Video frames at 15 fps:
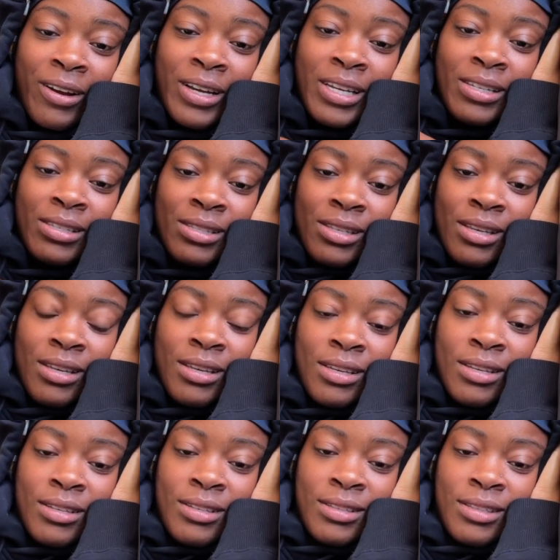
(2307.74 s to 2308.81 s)
Aries.
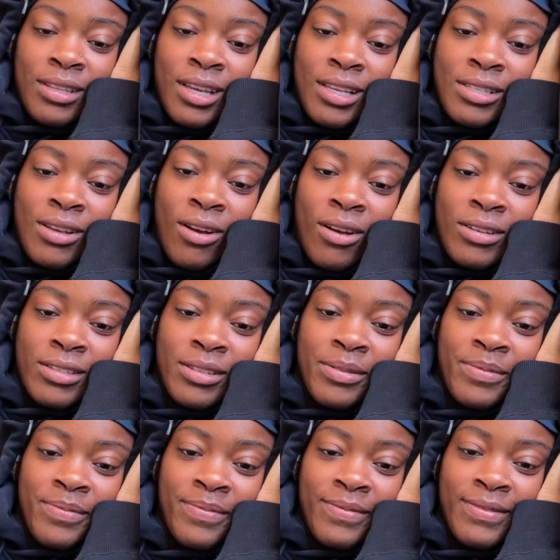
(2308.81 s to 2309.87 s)
That's
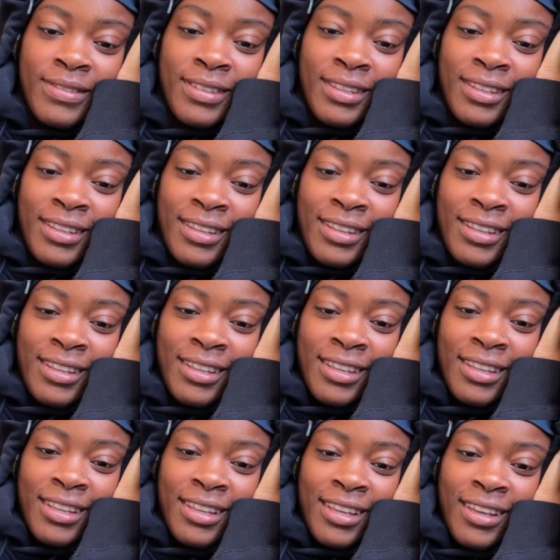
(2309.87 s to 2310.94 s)
awesome.
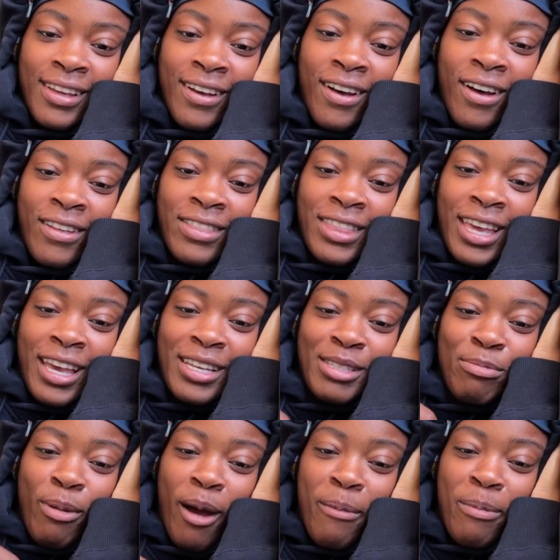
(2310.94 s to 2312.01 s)
Aw, uh,
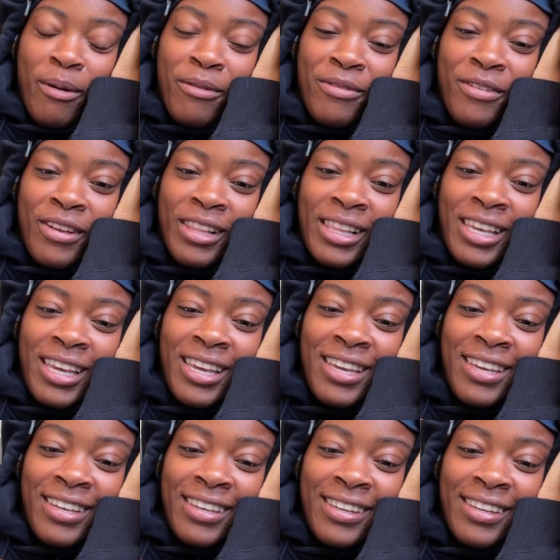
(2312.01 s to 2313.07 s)
thanks, Papa
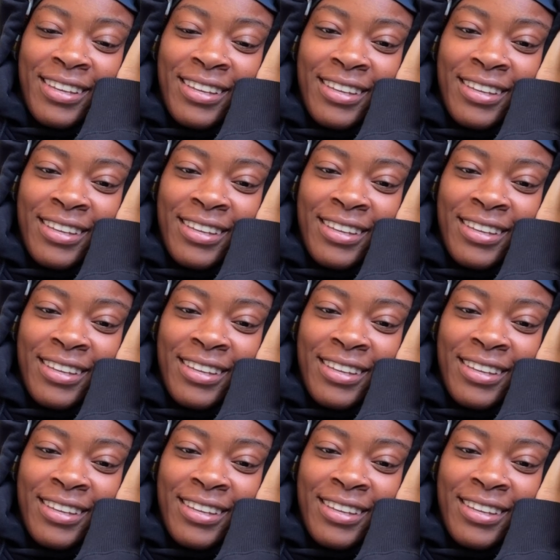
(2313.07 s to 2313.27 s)
Billy.